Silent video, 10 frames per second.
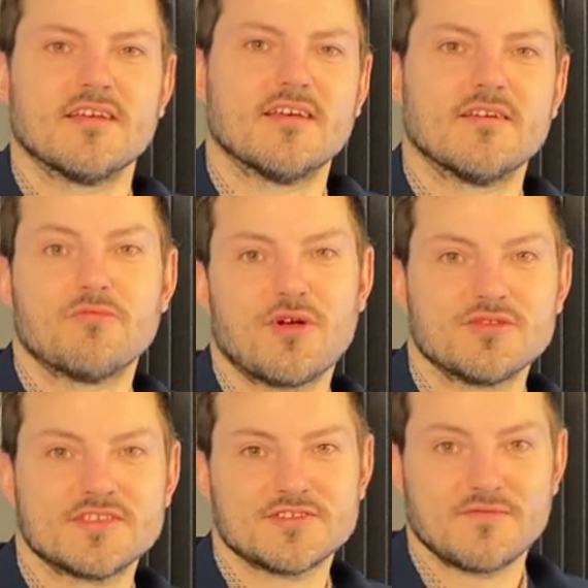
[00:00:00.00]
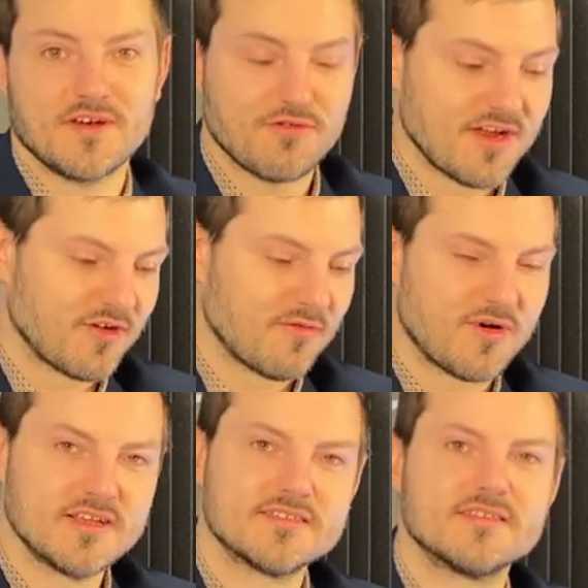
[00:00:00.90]
The process of agreeing on a
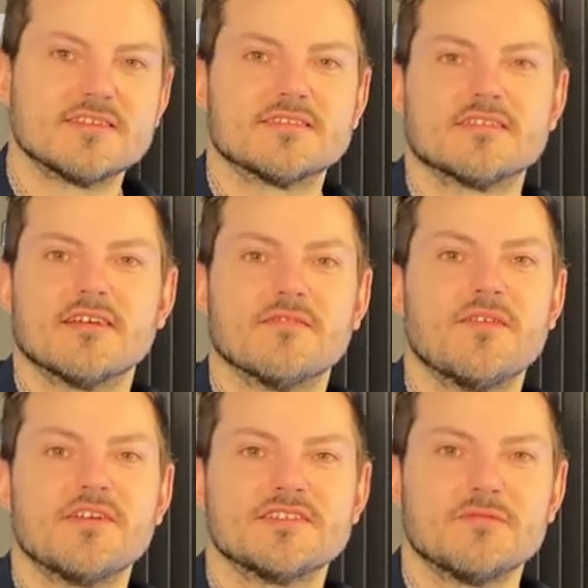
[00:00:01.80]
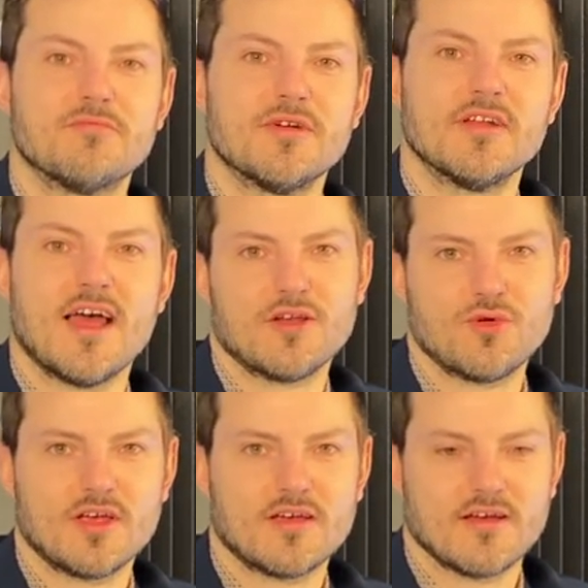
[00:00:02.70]
price is very simple and
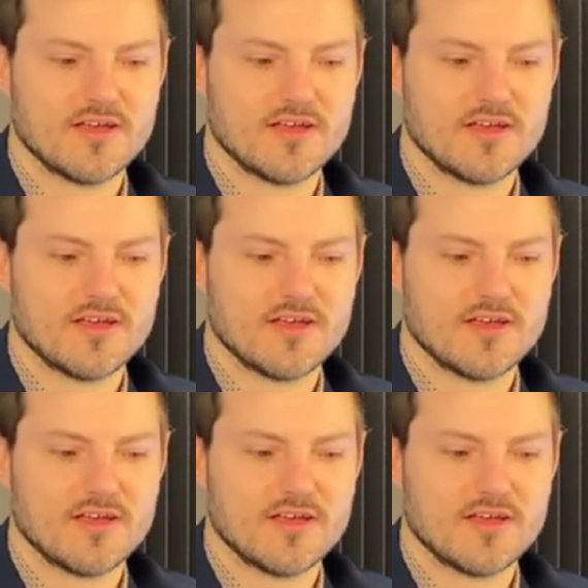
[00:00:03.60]
quick.